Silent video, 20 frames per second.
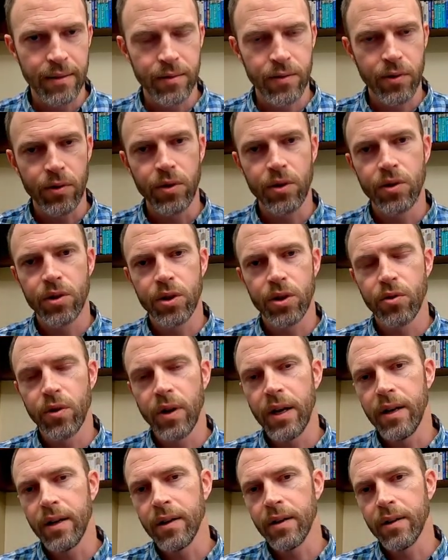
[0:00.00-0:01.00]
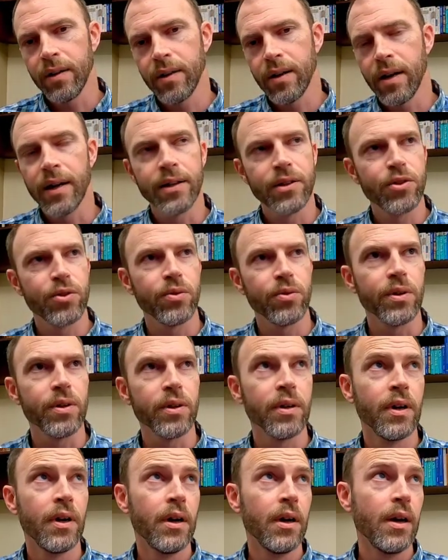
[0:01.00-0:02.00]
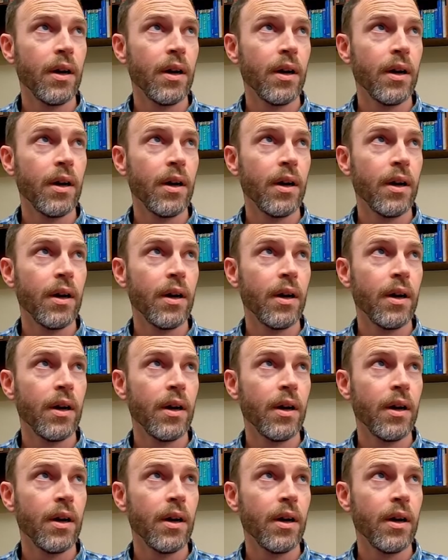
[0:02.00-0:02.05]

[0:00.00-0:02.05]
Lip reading: So you could create a contour,